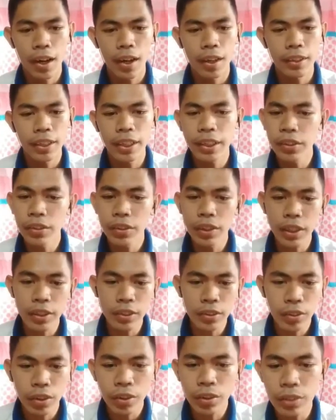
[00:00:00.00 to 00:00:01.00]
They do not
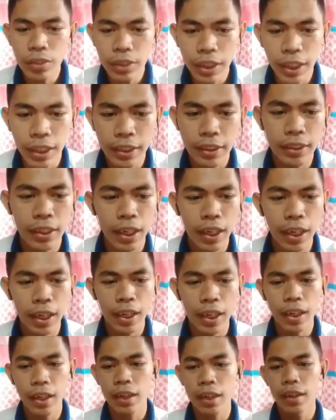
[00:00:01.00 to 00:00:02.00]
know that
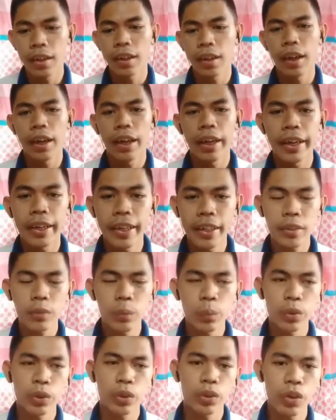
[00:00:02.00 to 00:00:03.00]
it
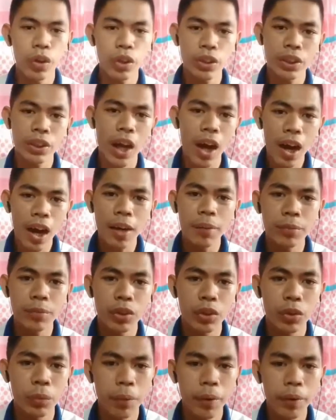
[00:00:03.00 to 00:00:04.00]
would cause harm
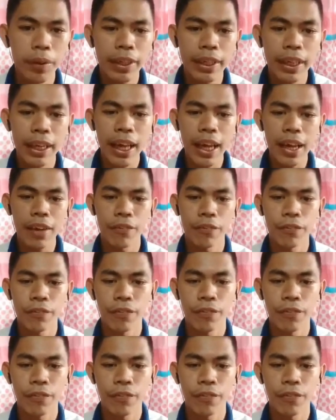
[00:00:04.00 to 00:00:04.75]
to marine life,